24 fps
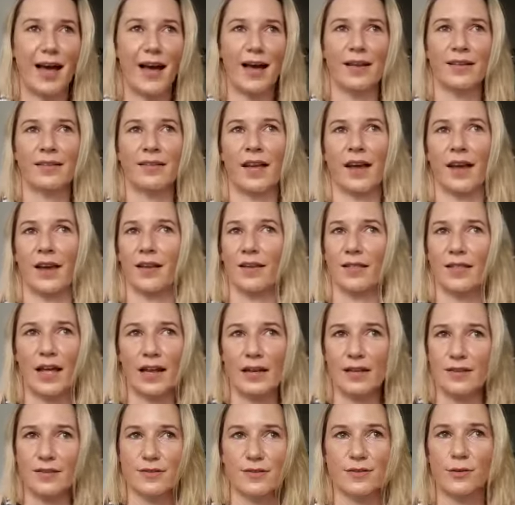And, like,
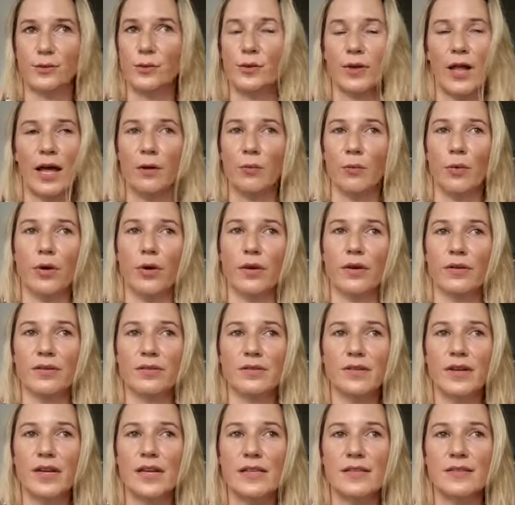that's all I want,
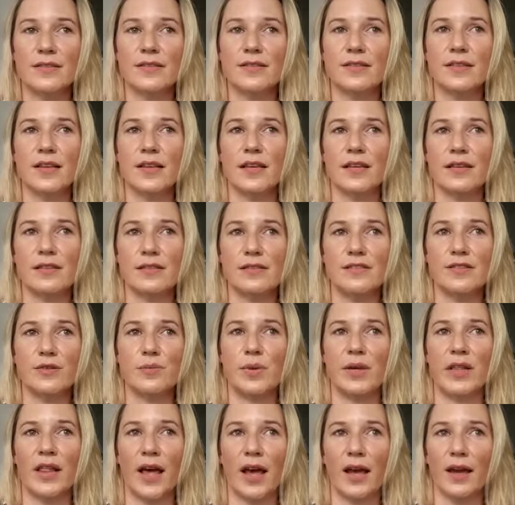is to
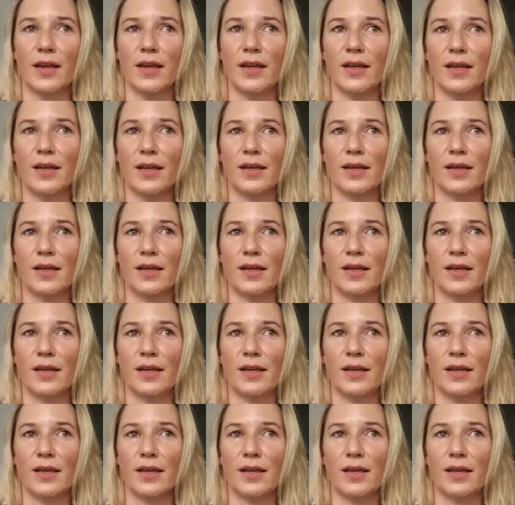be, like,